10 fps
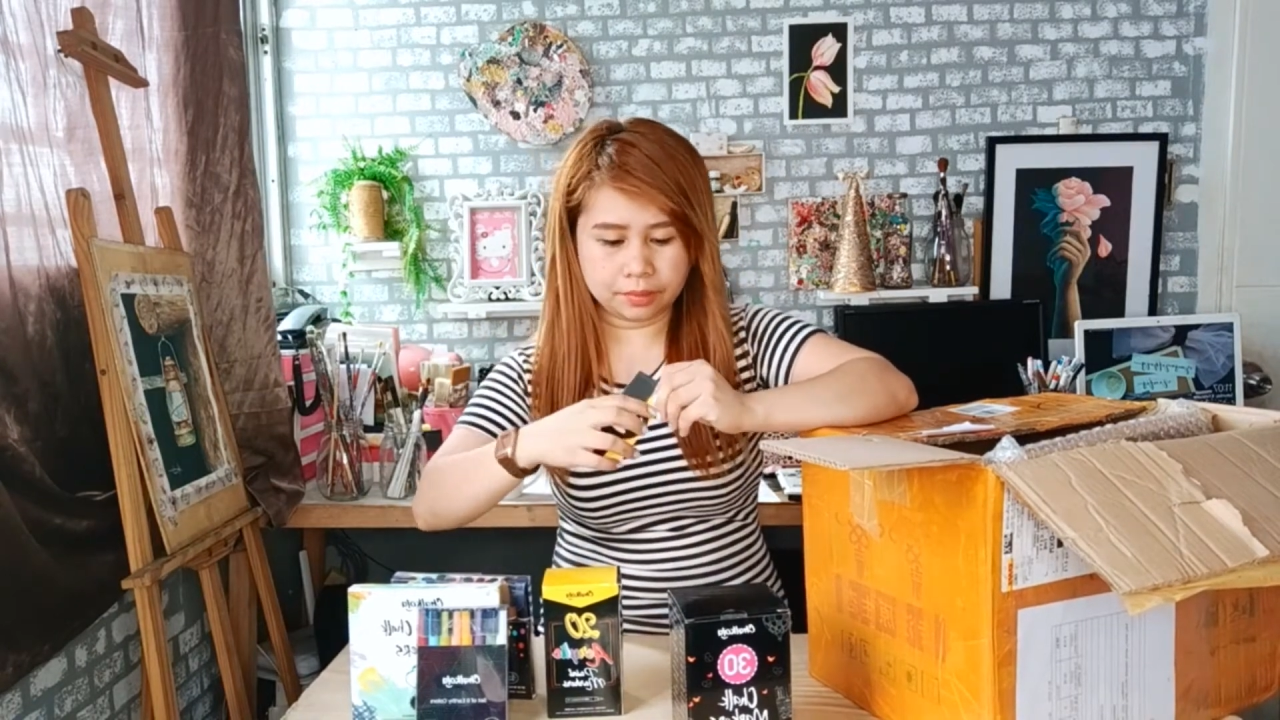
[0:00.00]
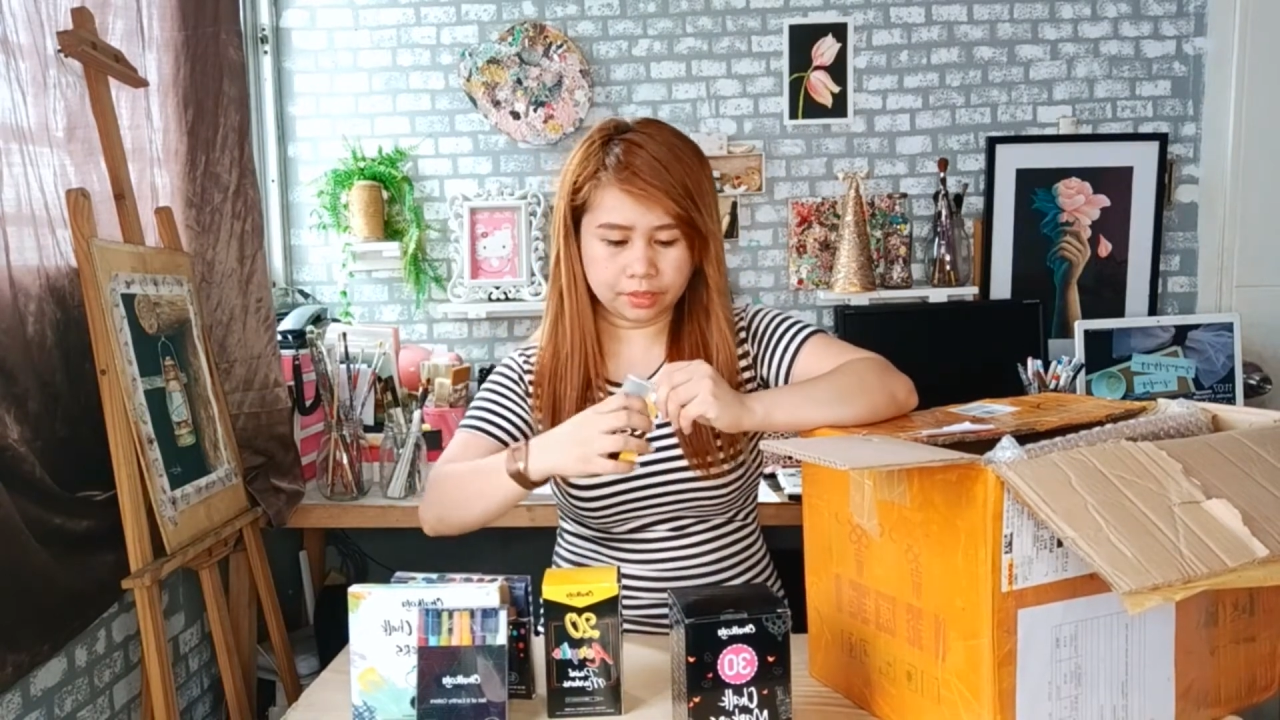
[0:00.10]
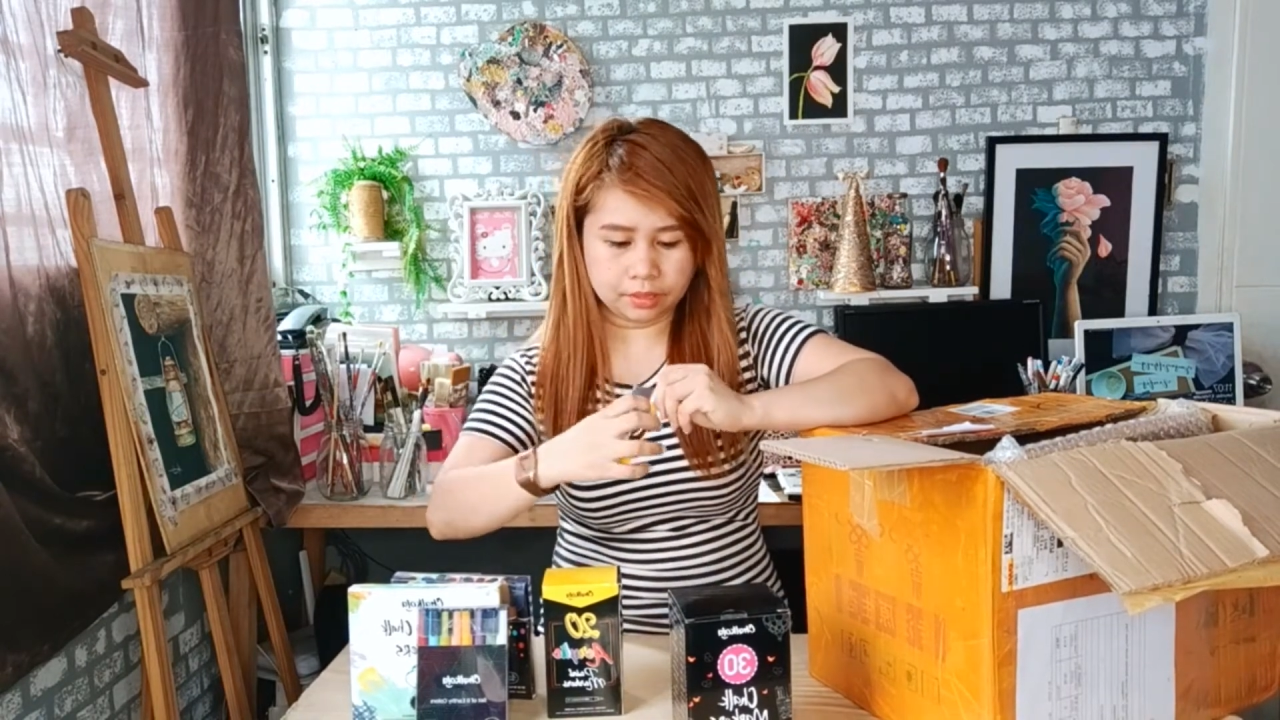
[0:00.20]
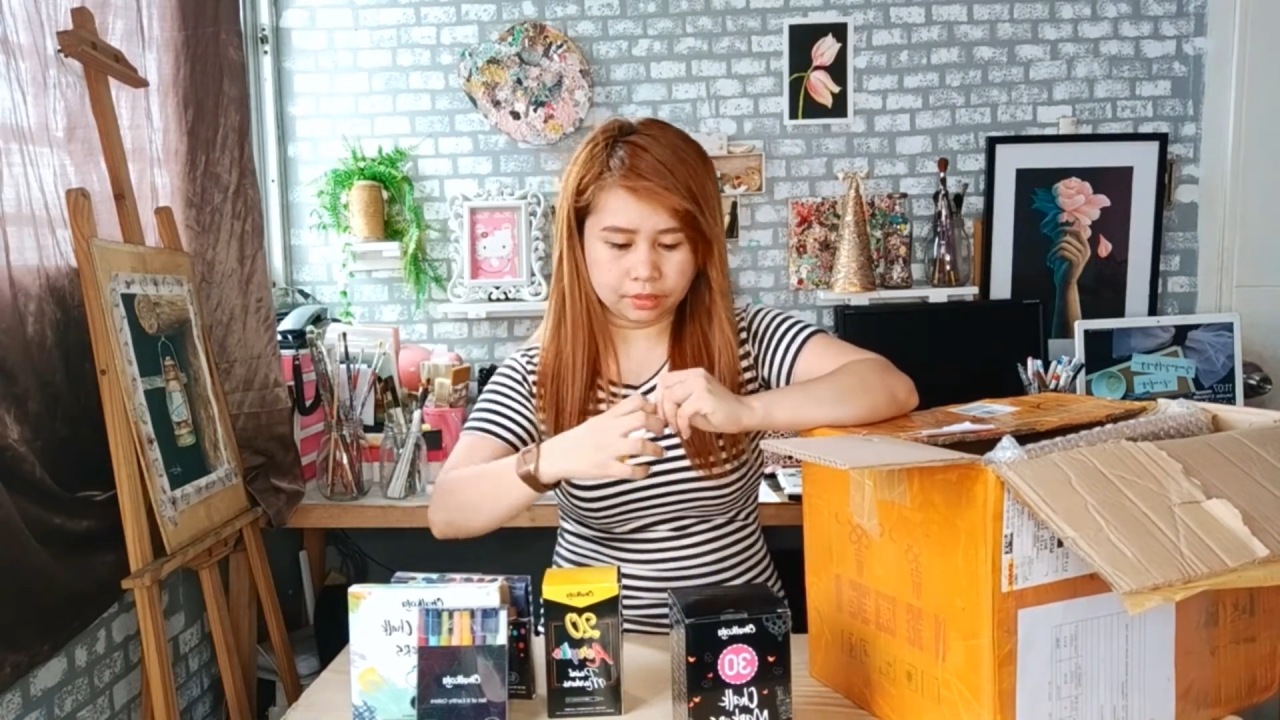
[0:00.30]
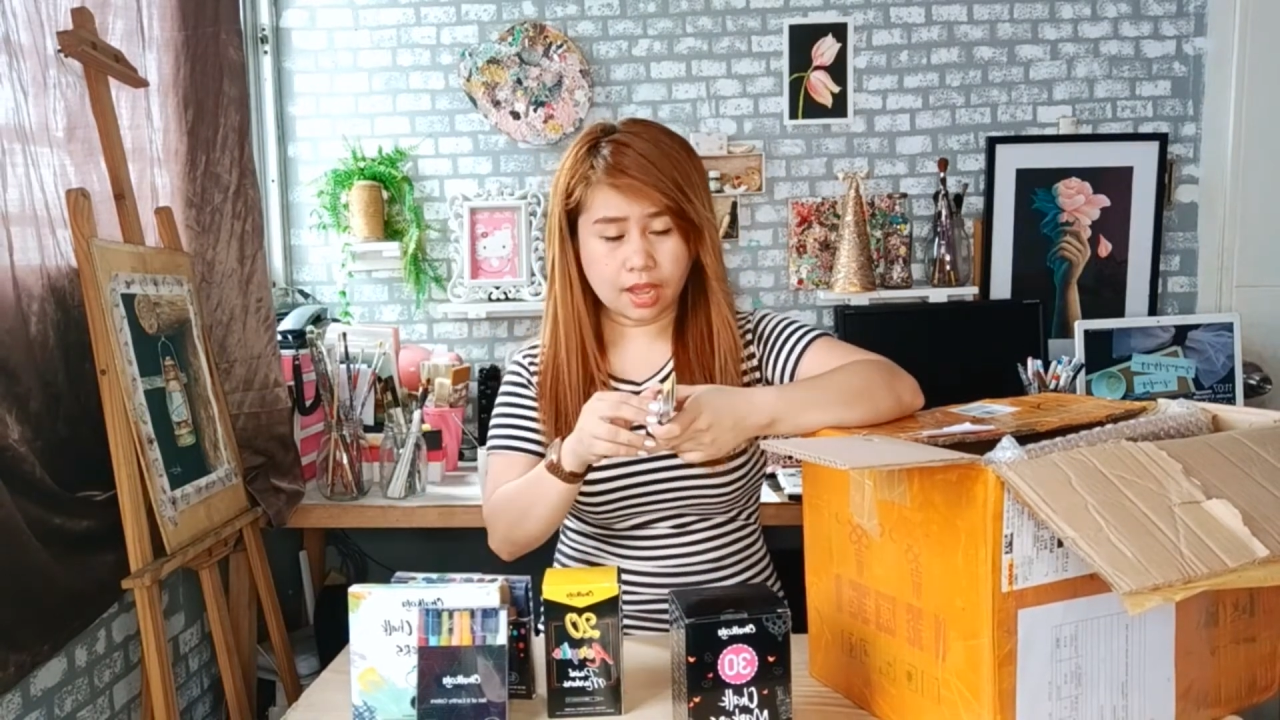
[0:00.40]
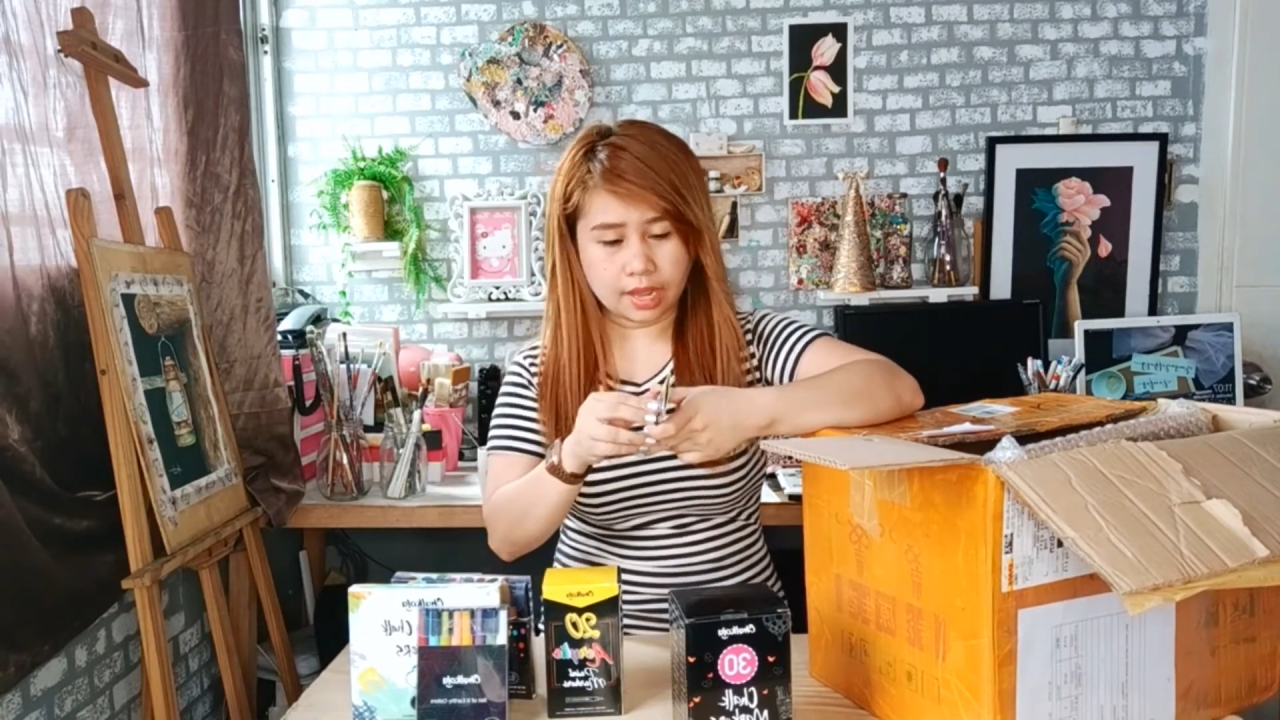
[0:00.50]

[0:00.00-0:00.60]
it.